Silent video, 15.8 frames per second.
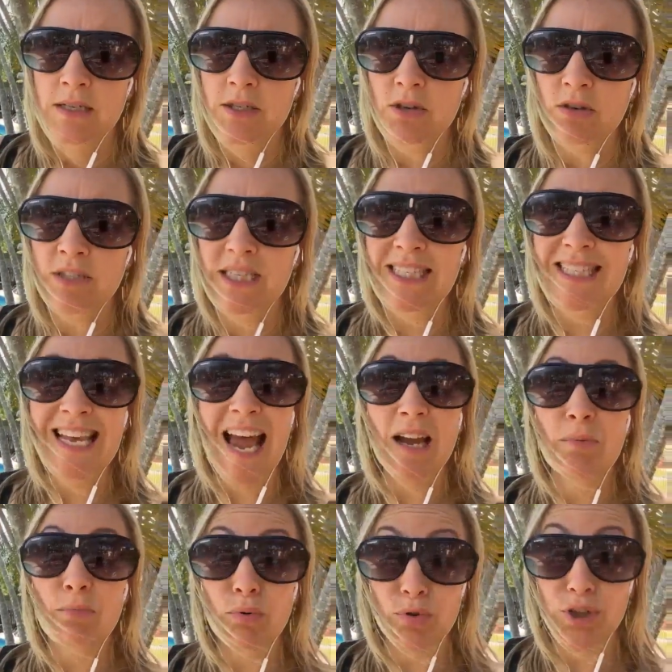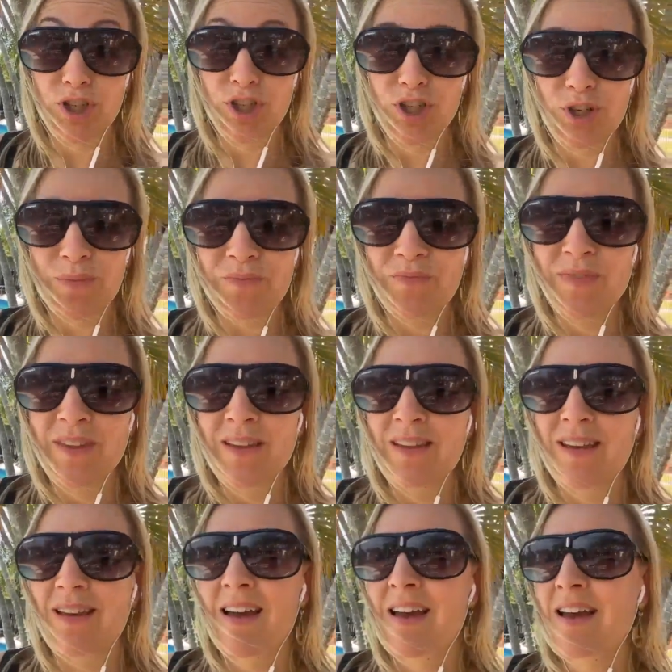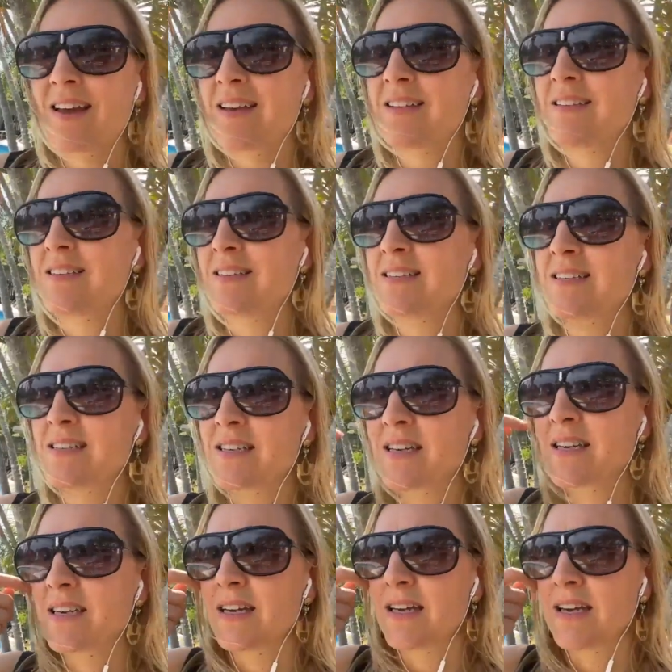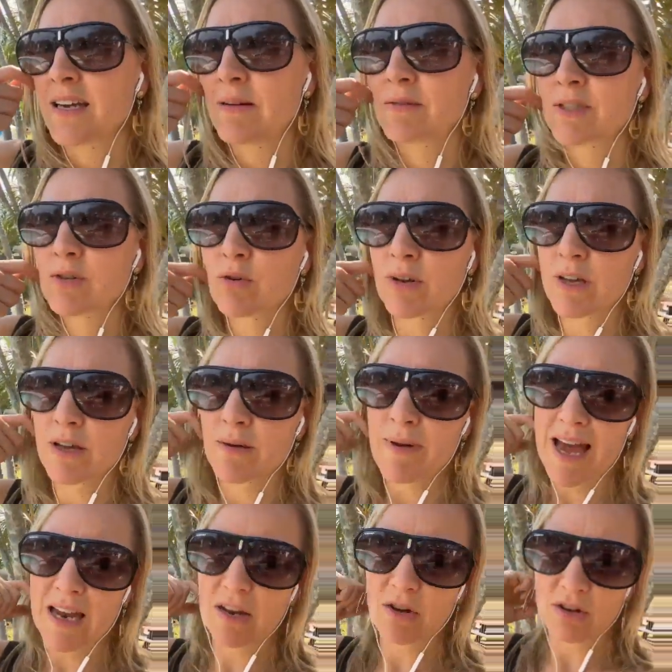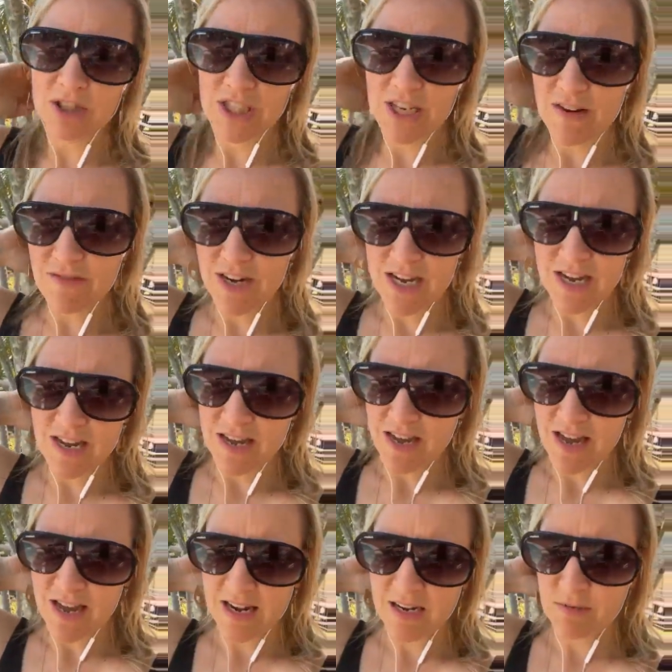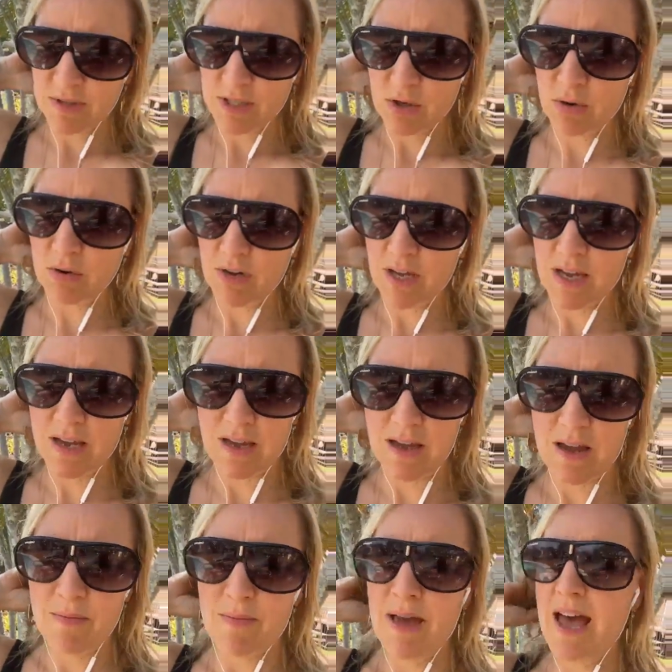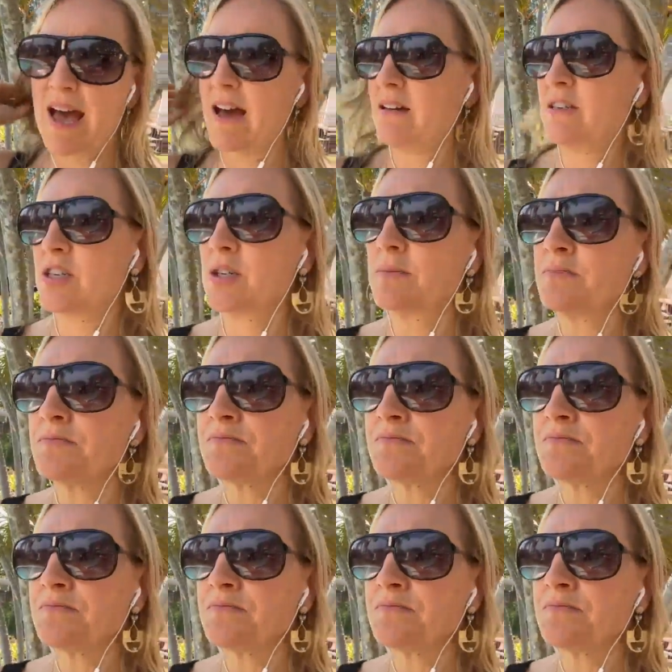Dr. Zach Bush, and he was talking about longevity, and he was talking about